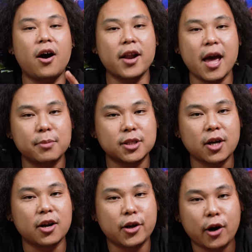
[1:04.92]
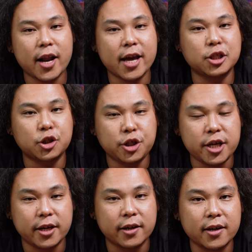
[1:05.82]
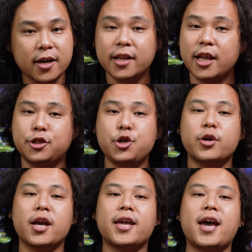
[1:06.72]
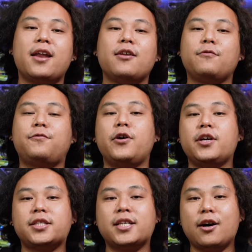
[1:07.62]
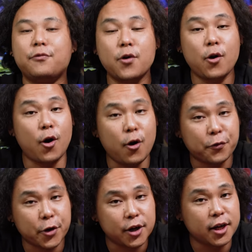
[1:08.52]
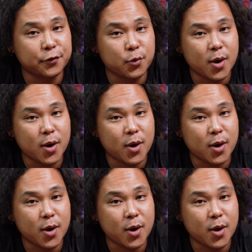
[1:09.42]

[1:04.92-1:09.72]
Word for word: on Amazon.sg that you can get for yourself or for your loved